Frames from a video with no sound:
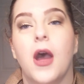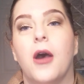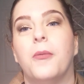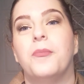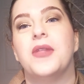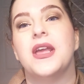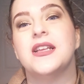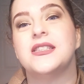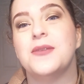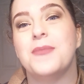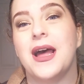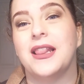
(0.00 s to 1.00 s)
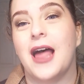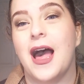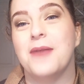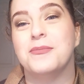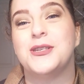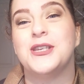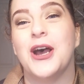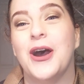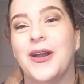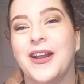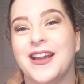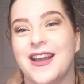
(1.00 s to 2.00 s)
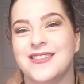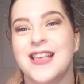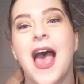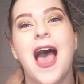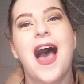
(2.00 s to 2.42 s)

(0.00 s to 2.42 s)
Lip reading: Oh, it's in my lap. Sorry guys,